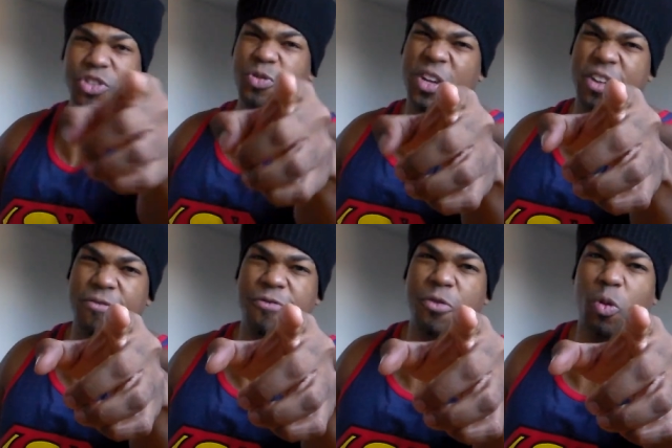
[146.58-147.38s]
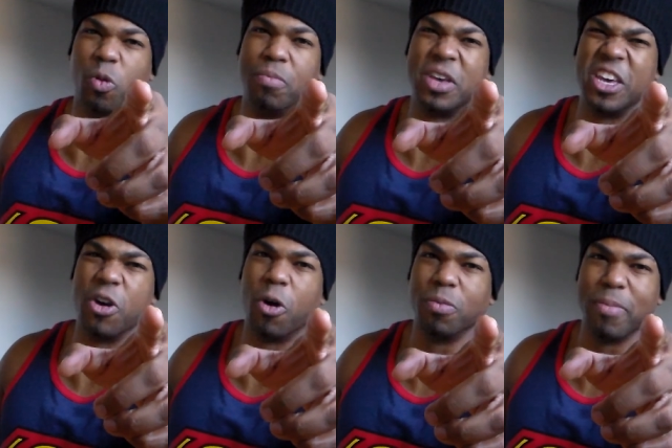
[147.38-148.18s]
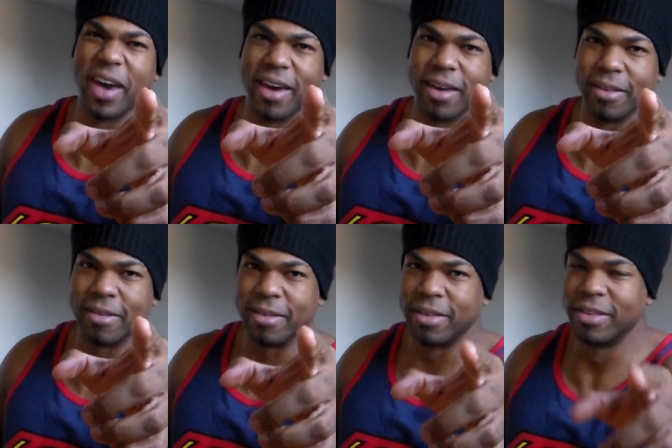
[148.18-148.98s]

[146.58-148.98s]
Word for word: You didn't fool me, old man.